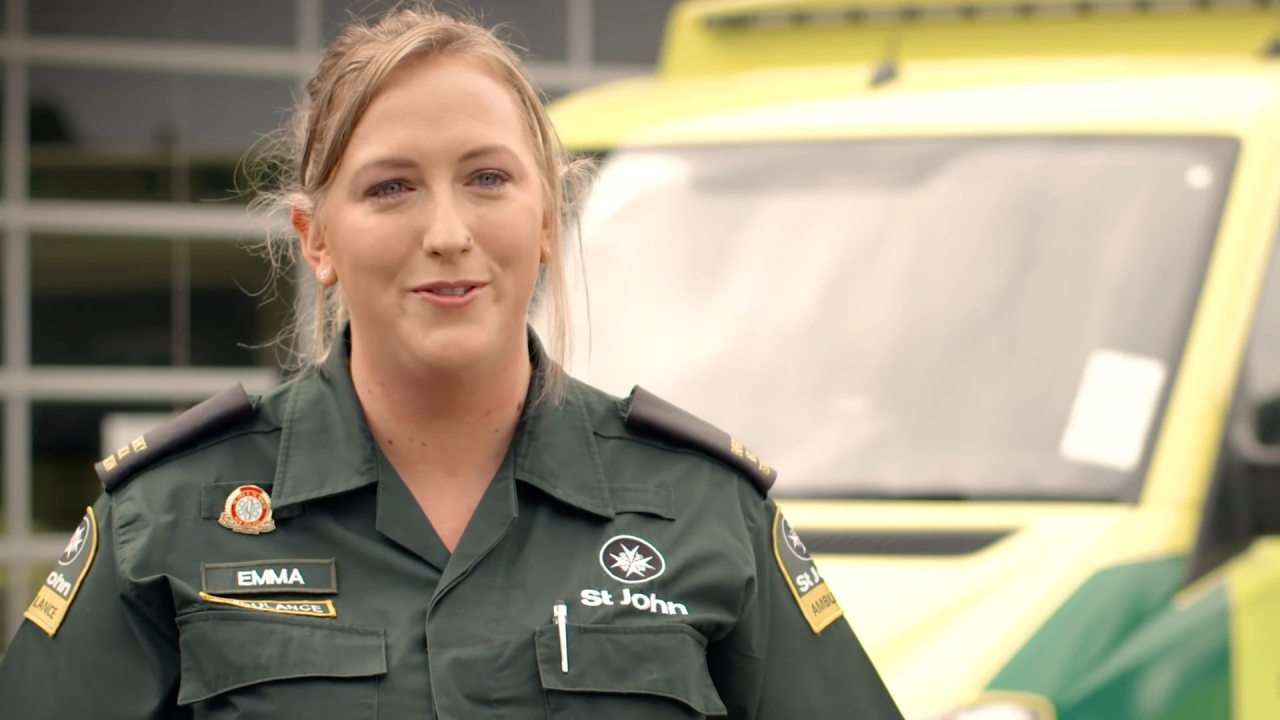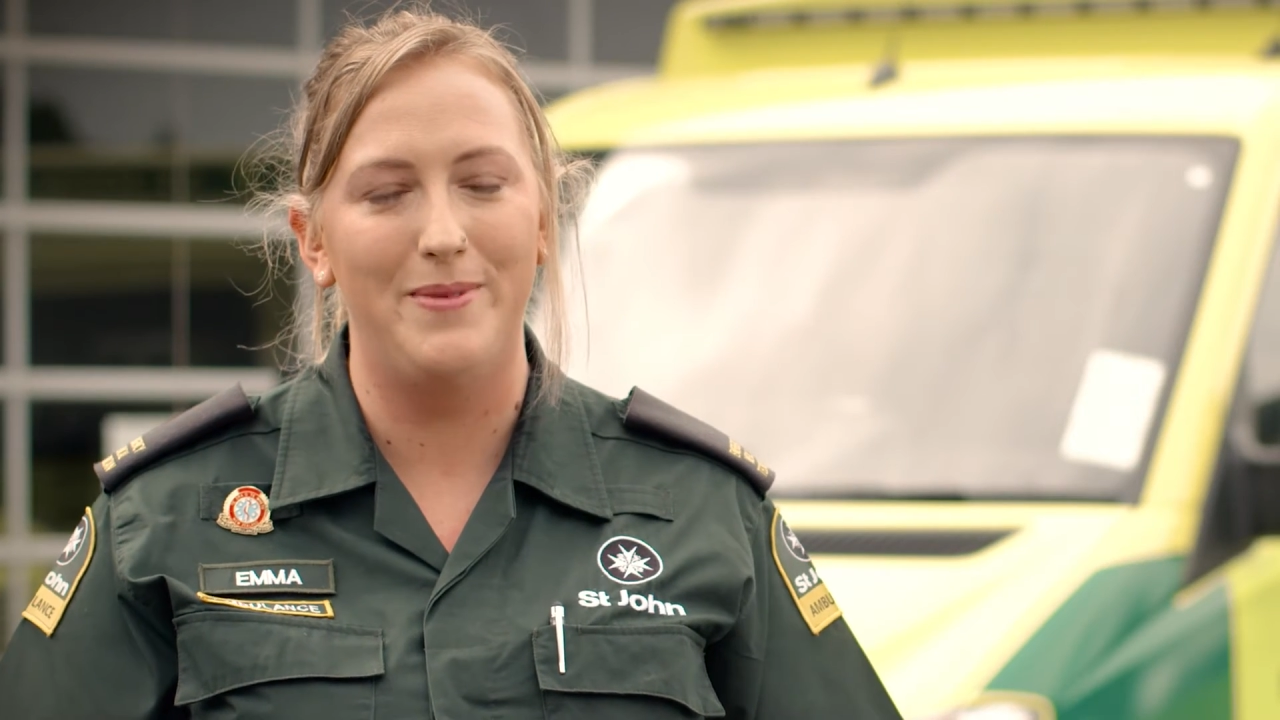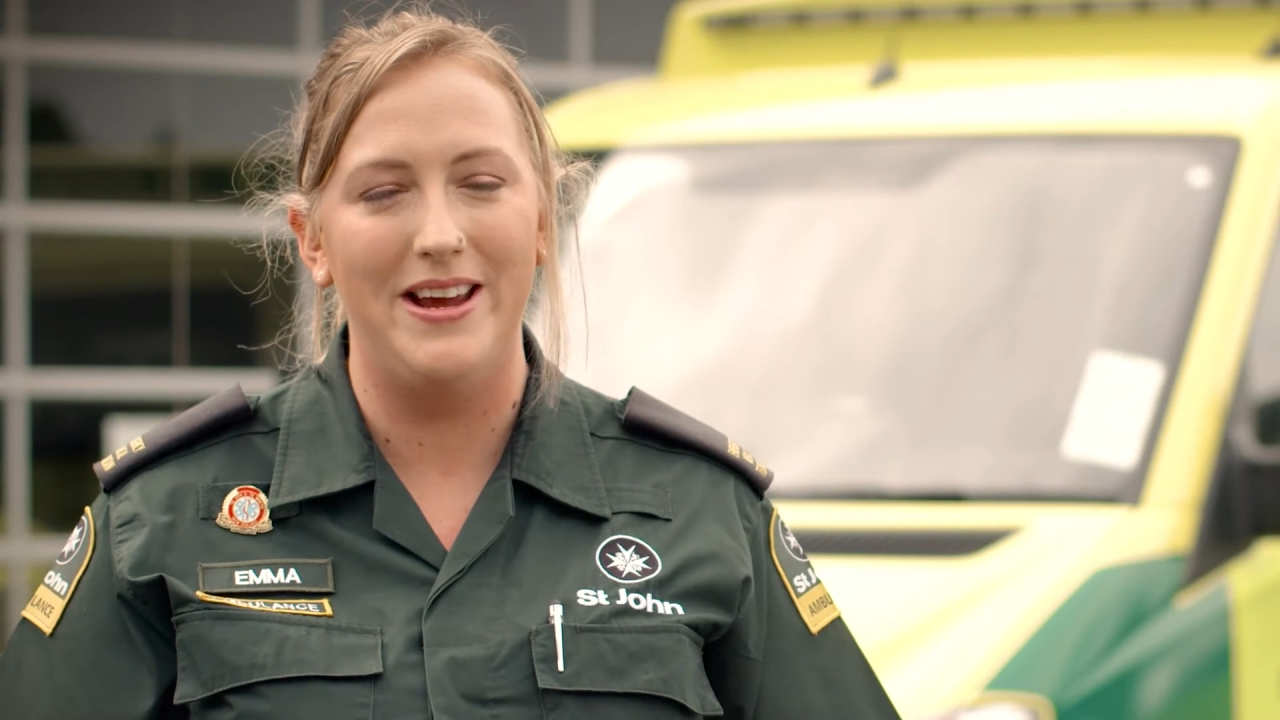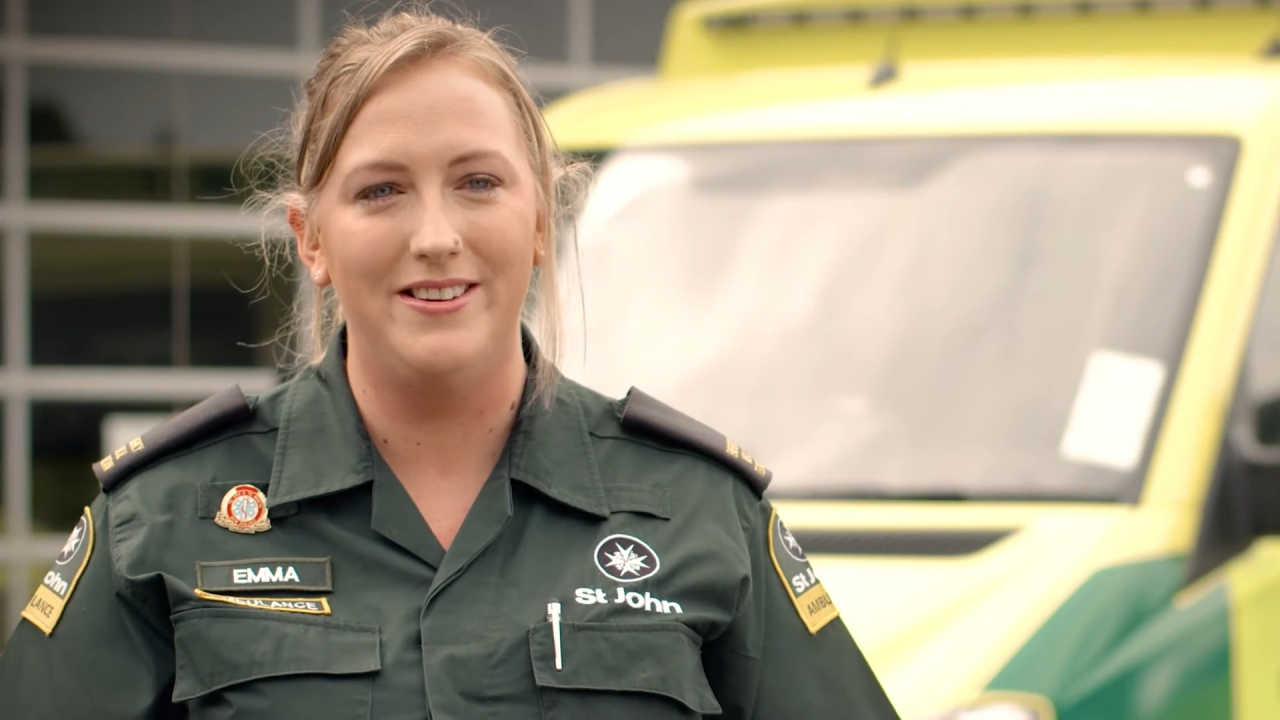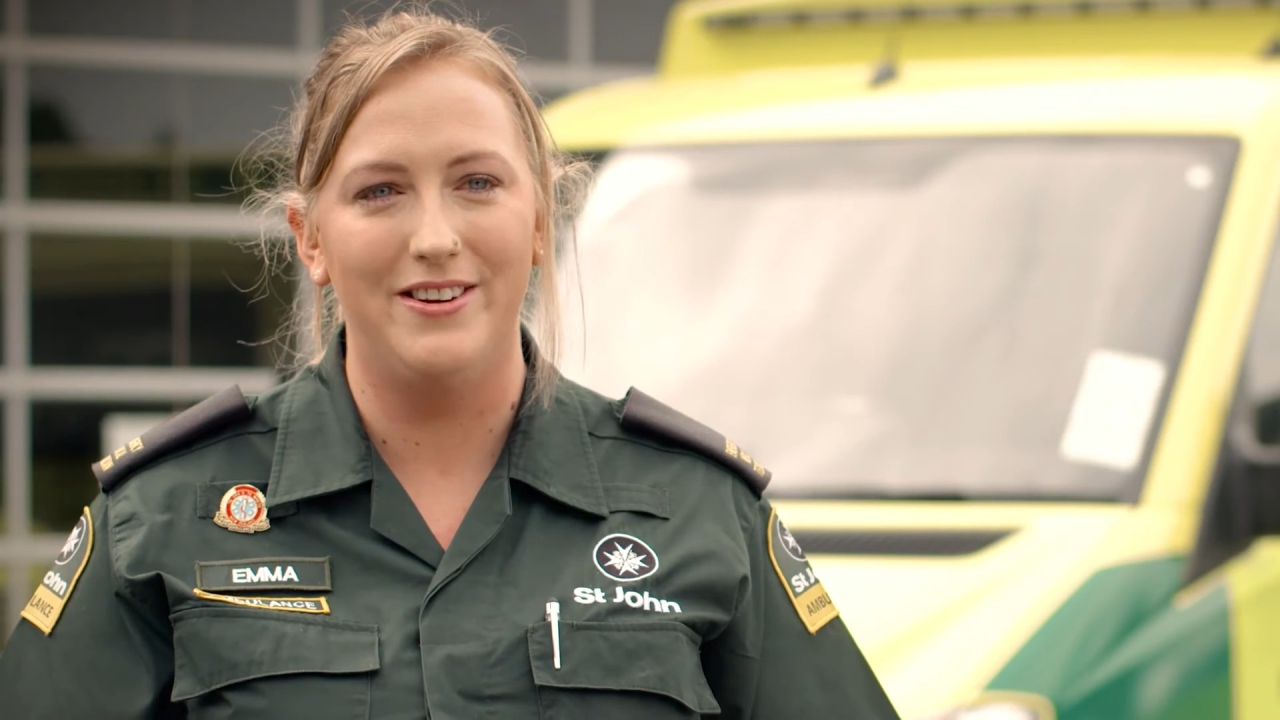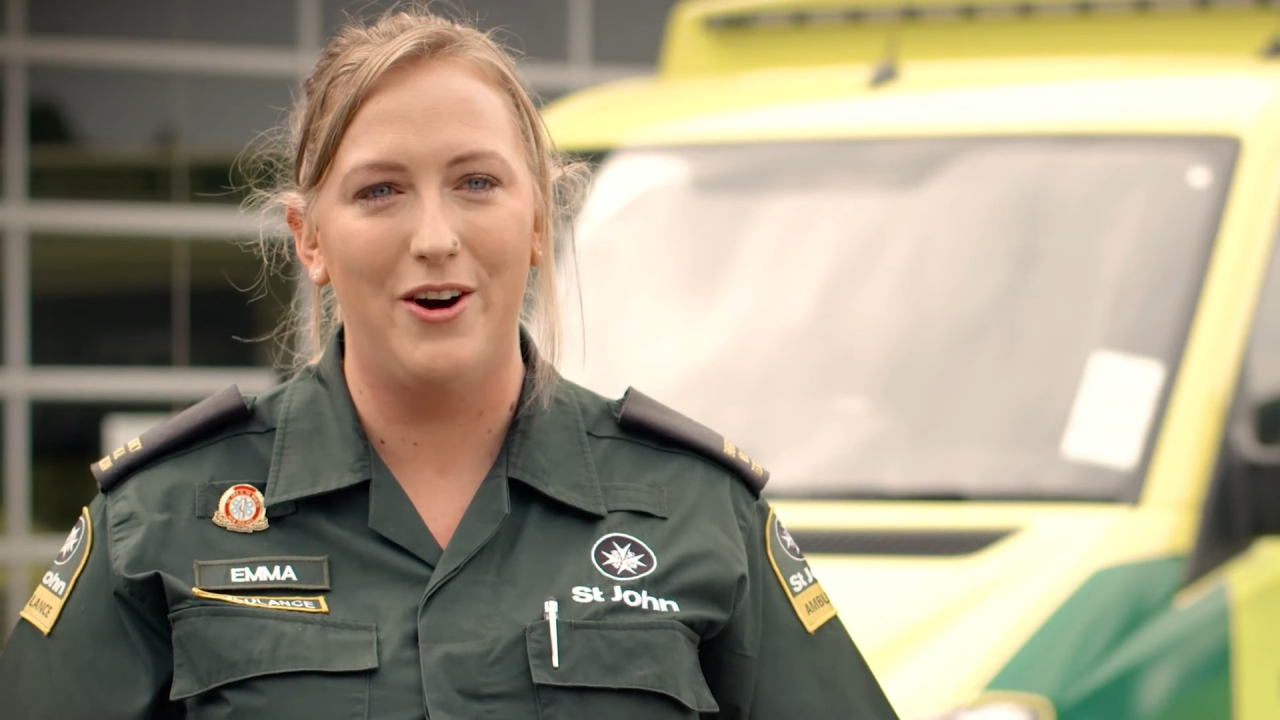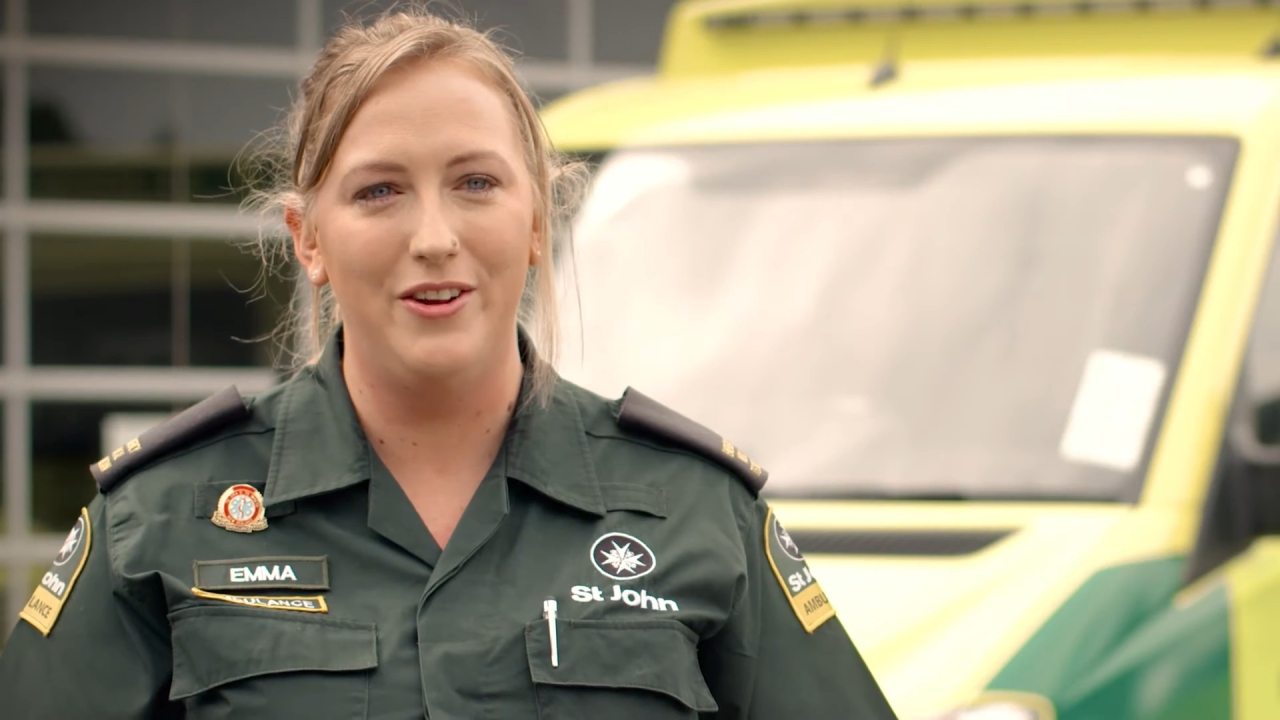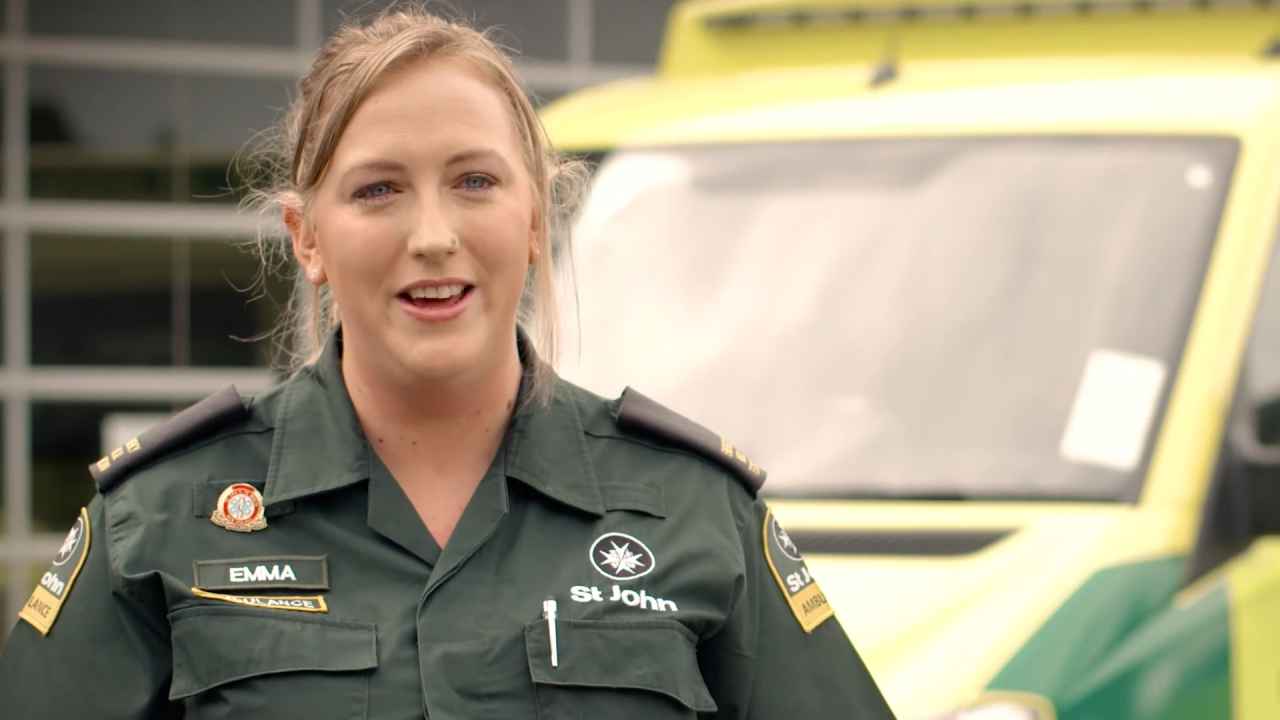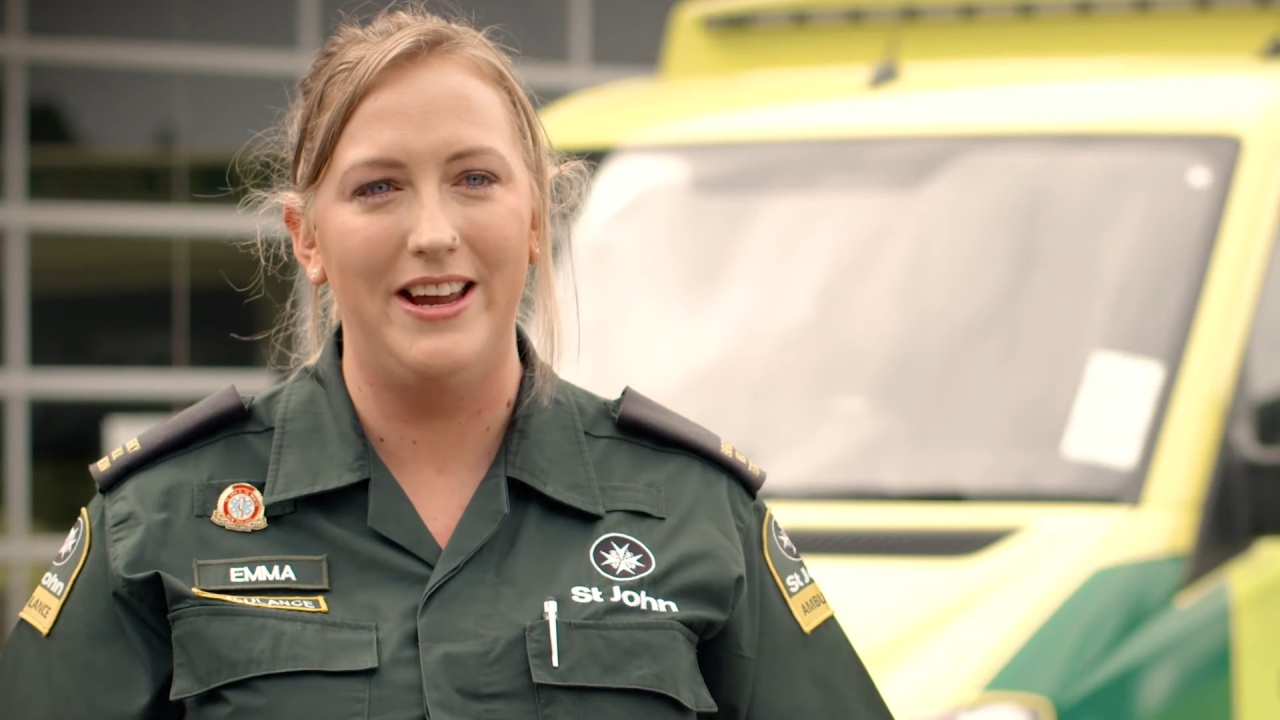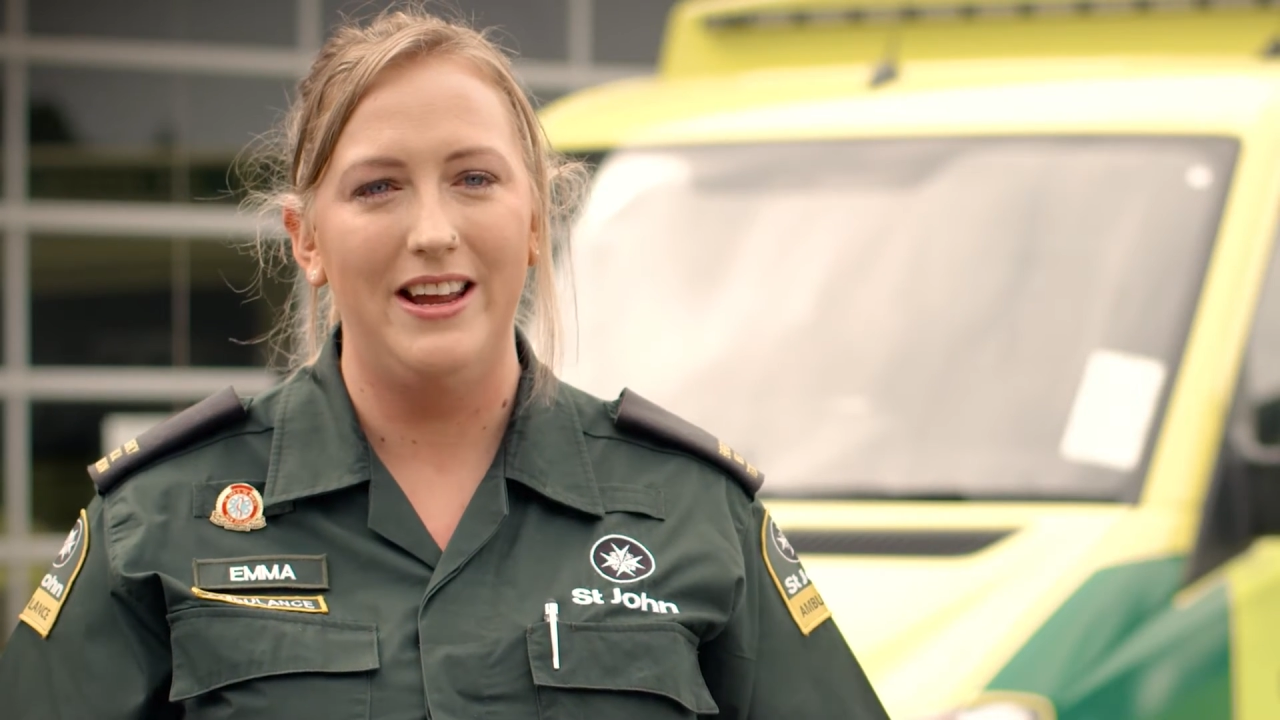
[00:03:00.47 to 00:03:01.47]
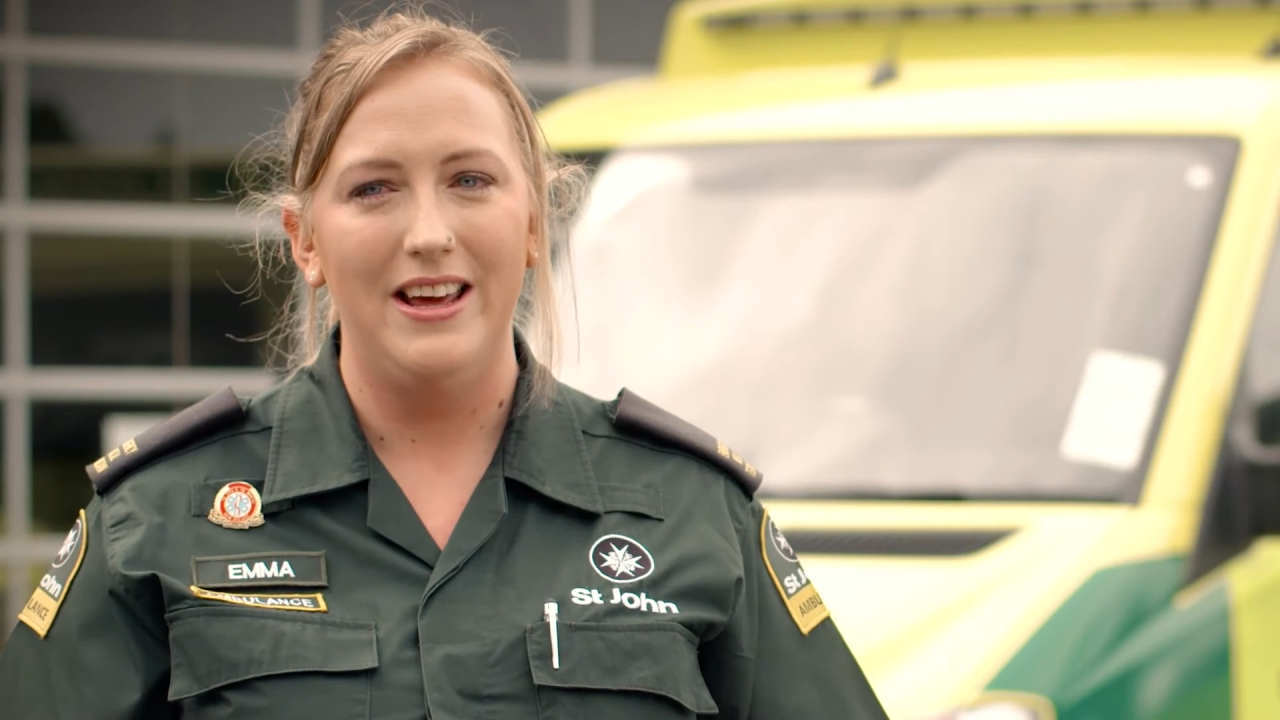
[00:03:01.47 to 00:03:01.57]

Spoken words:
for me to know that